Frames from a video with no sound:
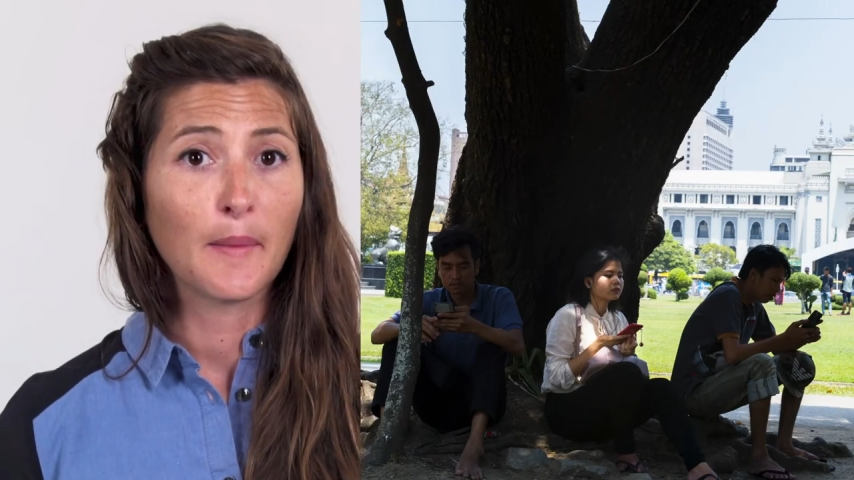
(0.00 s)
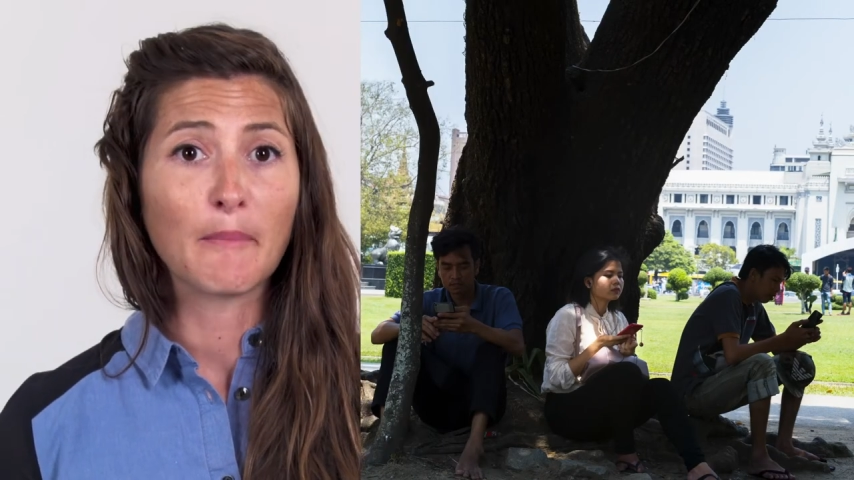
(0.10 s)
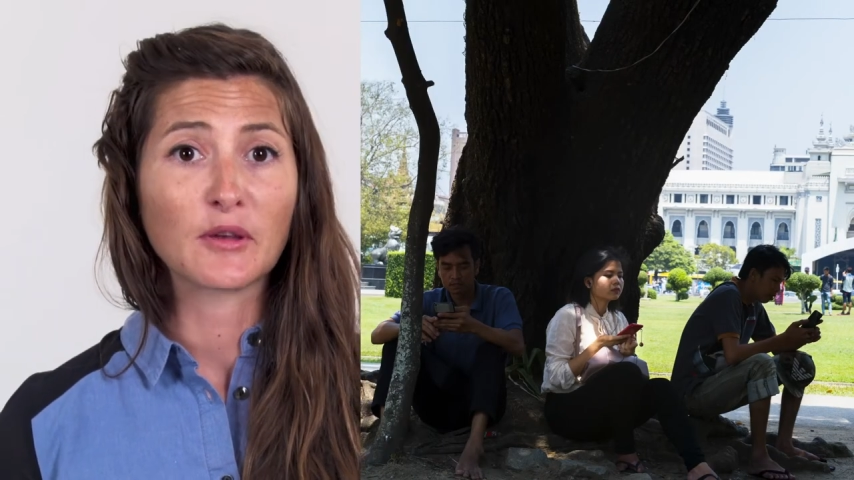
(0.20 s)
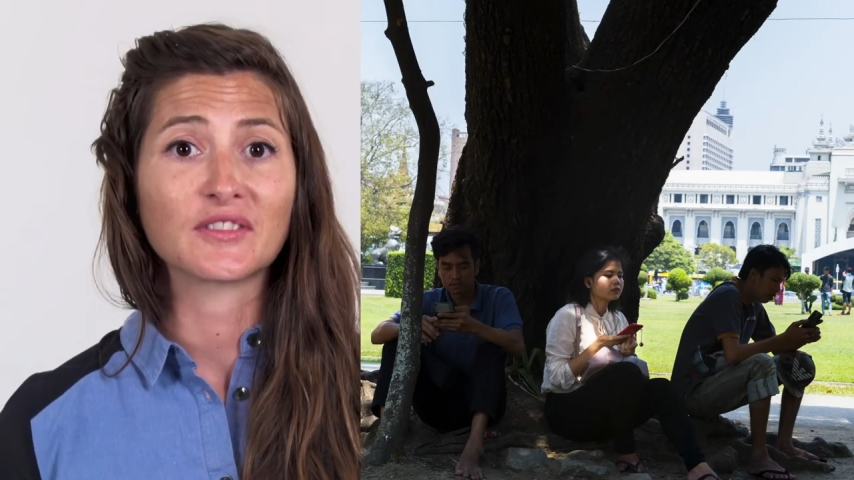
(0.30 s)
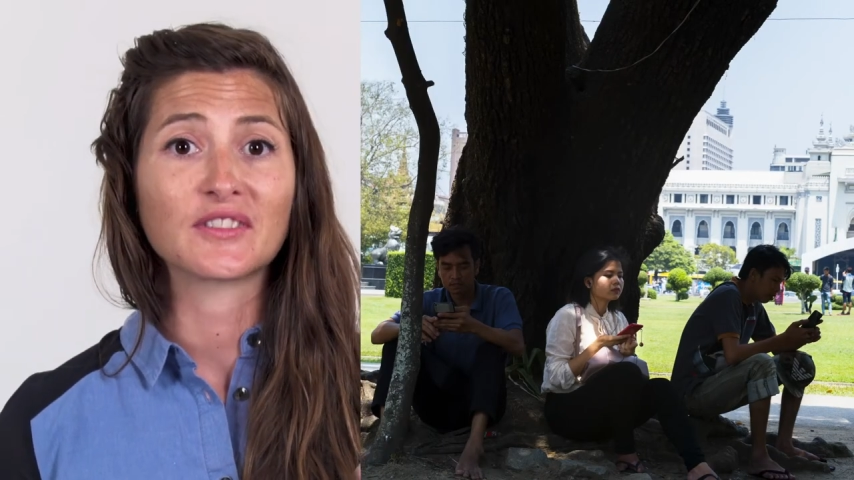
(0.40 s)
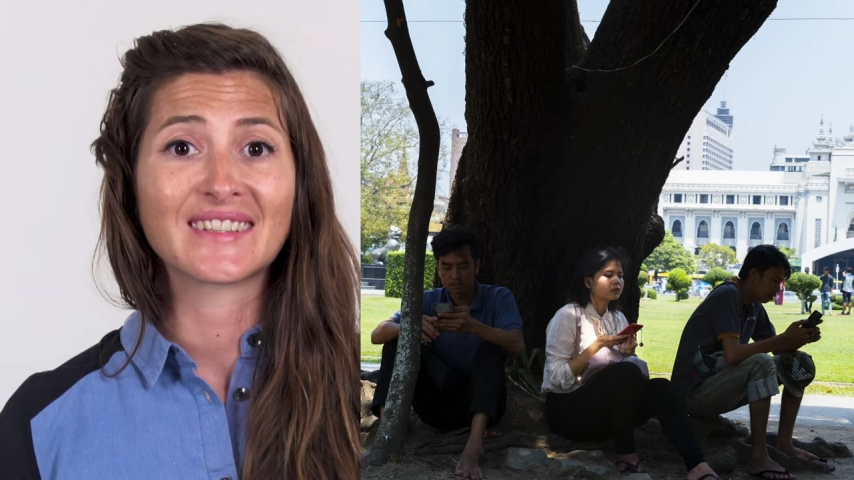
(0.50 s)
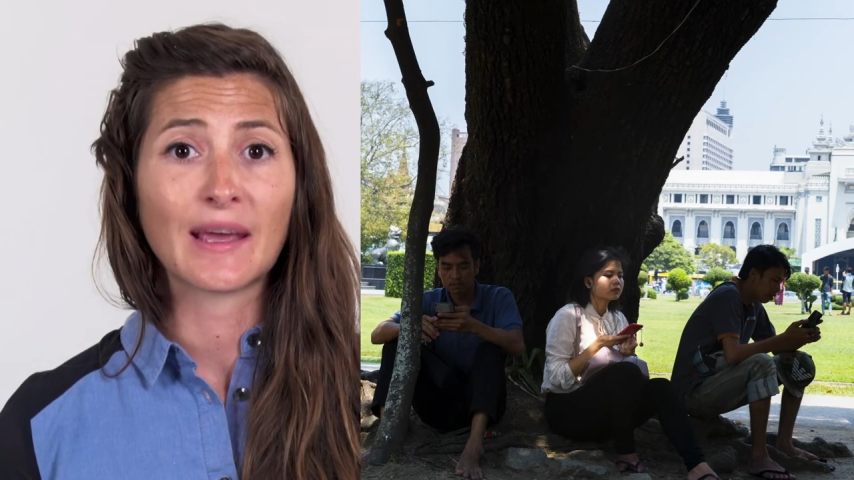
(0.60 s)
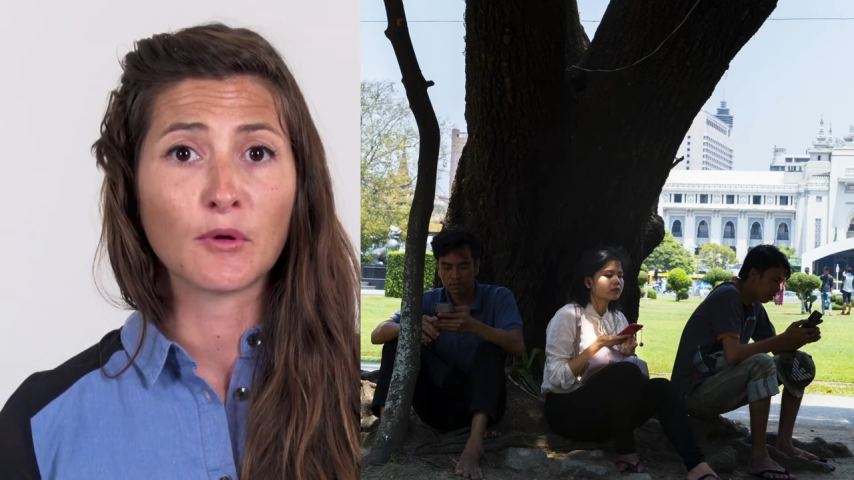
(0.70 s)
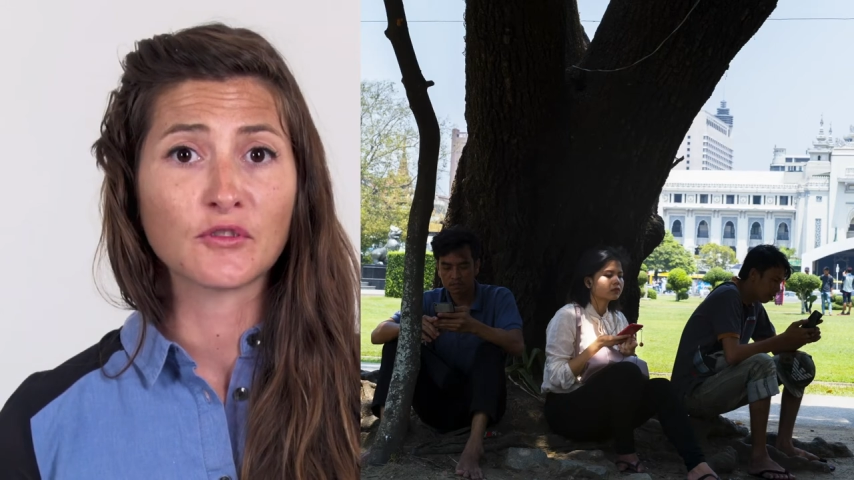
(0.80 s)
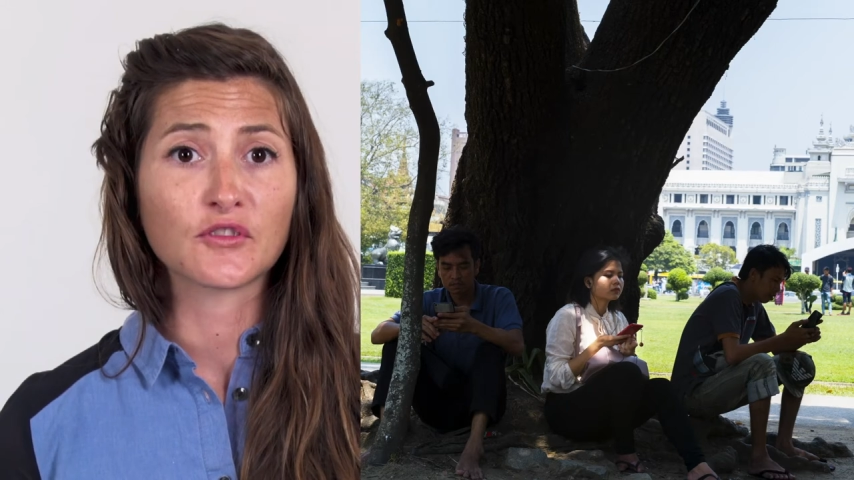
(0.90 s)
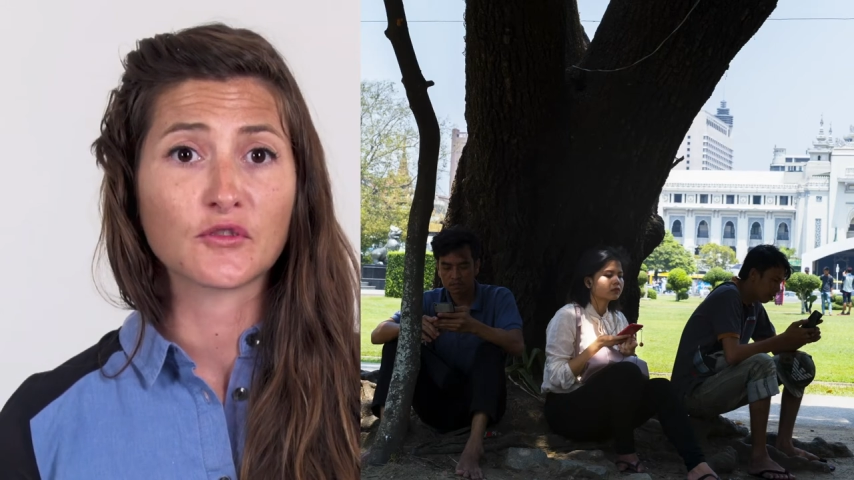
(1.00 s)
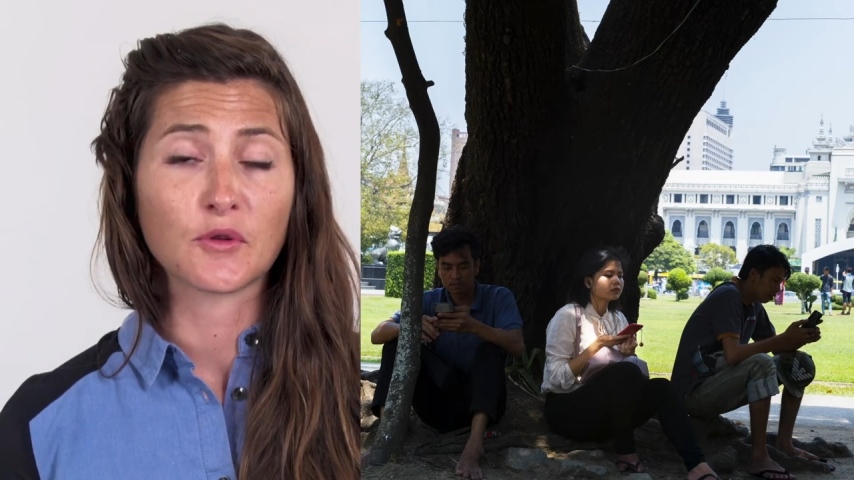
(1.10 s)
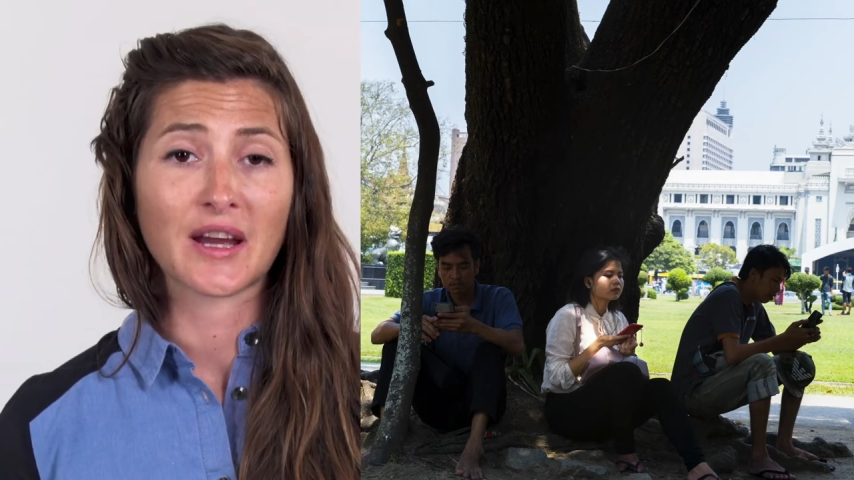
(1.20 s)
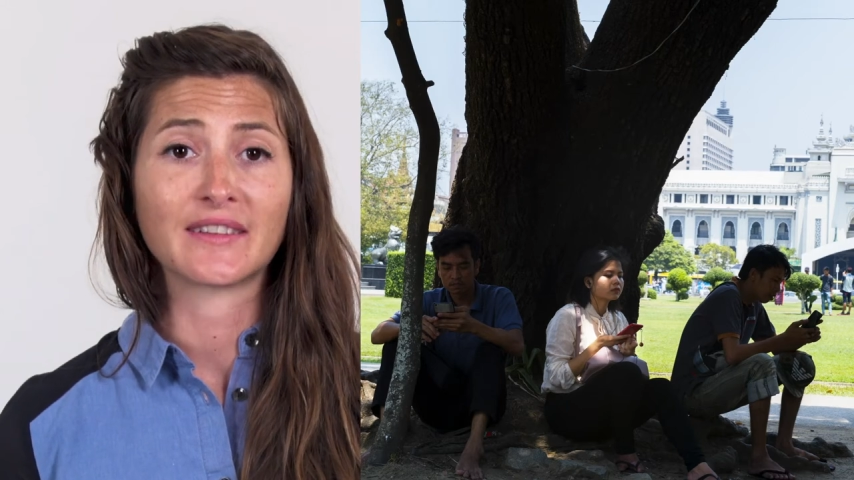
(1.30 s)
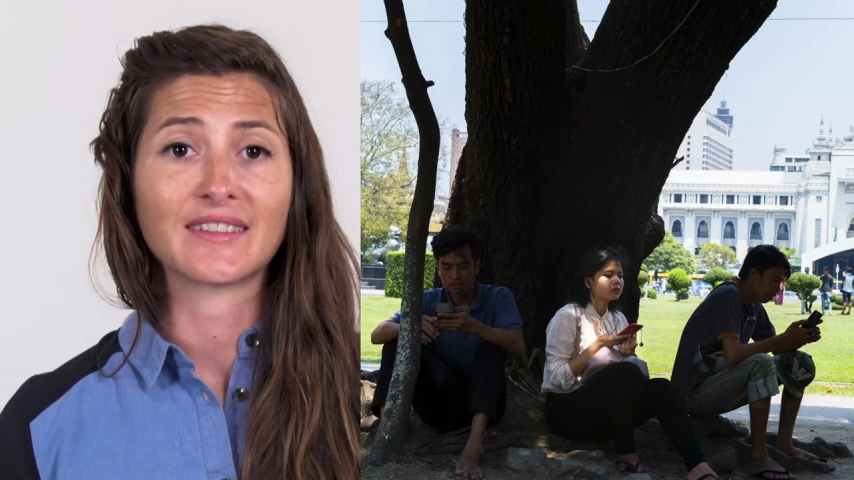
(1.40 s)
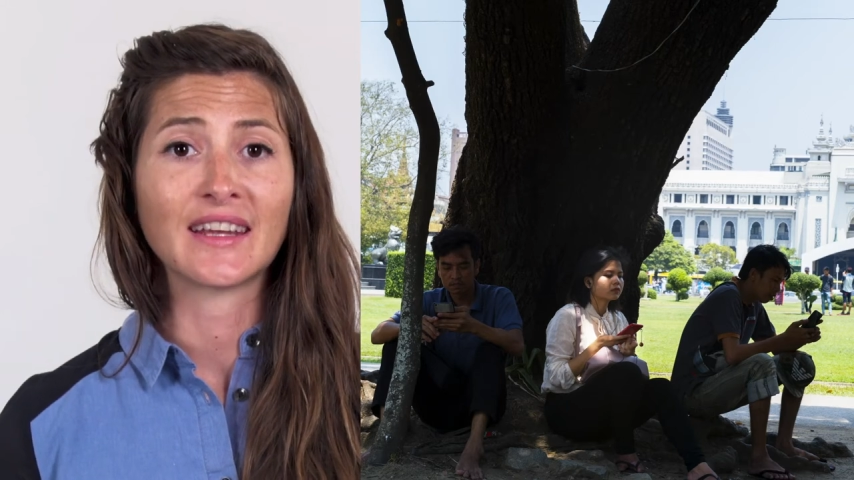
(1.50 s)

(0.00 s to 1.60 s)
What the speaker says: must demonstrate